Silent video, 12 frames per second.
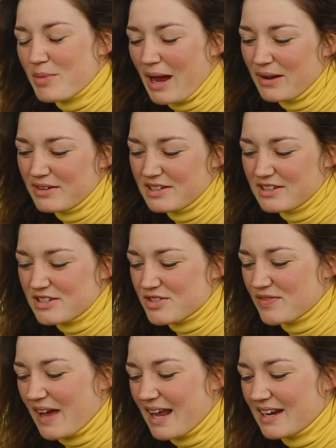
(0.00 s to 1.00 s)
mountains,
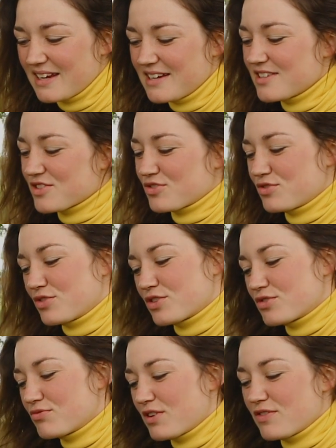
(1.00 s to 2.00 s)
valleys,
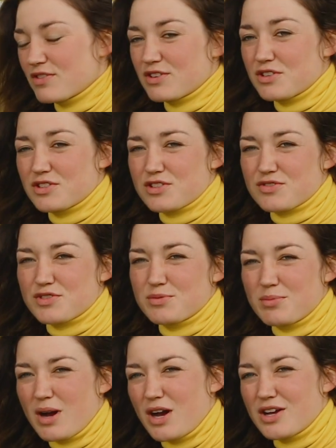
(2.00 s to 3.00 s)
across rivers,
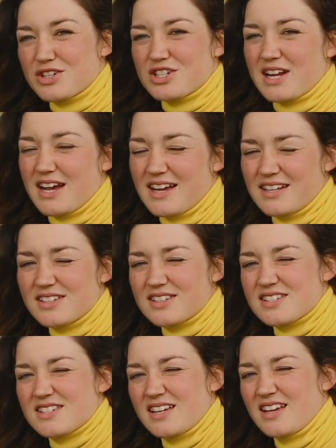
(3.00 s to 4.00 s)
through
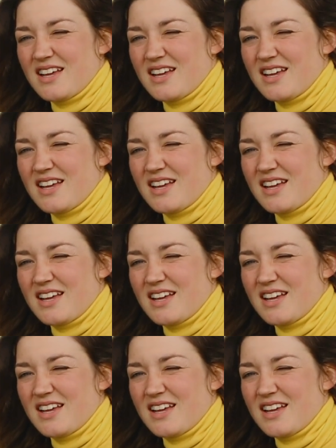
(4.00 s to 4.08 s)
marshlands,